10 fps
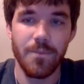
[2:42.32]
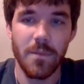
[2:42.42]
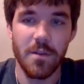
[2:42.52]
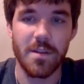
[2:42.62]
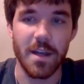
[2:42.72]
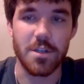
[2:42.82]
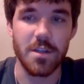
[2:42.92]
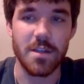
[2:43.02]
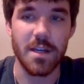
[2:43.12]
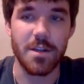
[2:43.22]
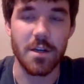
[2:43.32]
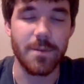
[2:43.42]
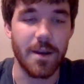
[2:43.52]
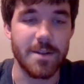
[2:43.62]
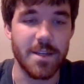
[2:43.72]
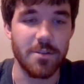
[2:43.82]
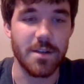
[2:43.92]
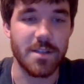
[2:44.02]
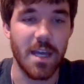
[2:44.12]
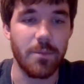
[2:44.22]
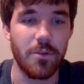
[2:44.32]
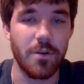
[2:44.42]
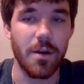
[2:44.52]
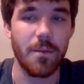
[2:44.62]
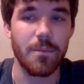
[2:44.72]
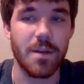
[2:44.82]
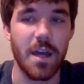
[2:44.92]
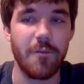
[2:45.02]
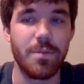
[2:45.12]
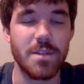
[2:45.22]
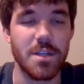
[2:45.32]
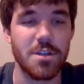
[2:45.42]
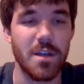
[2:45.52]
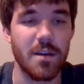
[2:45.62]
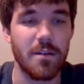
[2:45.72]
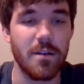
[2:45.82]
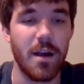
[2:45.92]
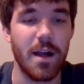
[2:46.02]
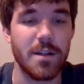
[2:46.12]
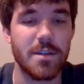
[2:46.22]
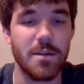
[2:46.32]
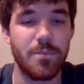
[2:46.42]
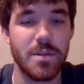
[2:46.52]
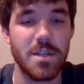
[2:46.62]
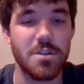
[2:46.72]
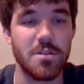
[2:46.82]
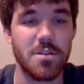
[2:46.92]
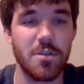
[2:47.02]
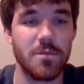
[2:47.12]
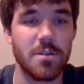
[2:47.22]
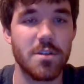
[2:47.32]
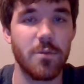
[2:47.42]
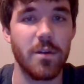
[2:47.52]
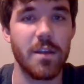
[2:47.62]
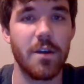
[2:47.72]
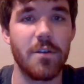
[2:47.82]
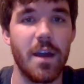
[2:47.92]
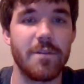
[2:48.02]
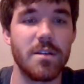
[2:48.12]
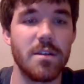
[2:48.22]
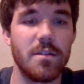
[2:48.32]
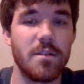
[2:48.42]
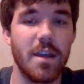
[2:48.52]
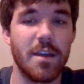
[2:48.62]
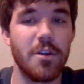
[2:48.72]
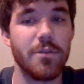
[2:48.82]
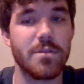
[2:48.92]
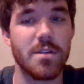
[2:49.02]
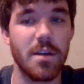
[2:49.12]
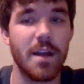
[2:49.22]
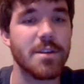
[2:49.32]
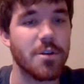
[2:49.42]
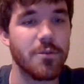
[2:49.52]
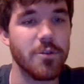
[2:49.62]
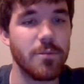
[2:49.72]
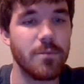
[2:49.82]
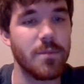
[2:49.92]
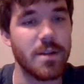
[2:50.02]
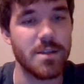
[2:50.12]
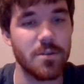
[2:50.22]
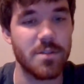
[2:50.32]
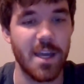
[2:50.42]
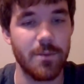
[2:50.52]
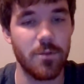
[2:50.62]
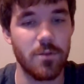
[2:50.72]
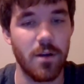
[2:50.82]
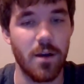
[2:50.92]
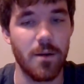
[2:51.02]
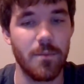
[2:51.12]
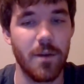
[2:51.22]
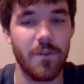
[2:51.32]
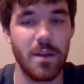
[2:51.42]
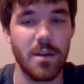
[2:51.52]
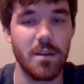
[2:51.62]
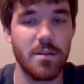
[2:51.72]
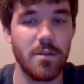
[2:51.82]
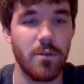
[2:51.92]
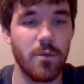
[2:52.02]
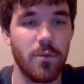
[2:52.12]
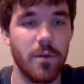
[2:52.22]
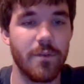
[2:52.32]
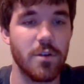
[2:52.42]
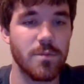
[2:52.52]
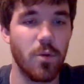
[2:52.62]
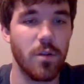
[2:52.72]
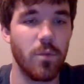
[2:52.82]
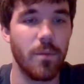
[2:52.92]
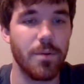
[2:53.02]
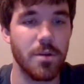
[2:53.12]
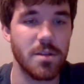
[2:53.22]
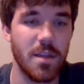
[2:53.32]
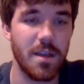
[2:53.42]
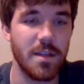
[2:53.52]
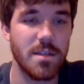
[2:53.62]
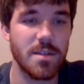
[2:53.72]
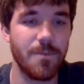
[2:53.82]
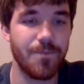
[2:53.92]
section of this, I talked about a tilting table, kind of positioning to position students to where they can use as a group a tilt table if they need to, if there's more than one person that needs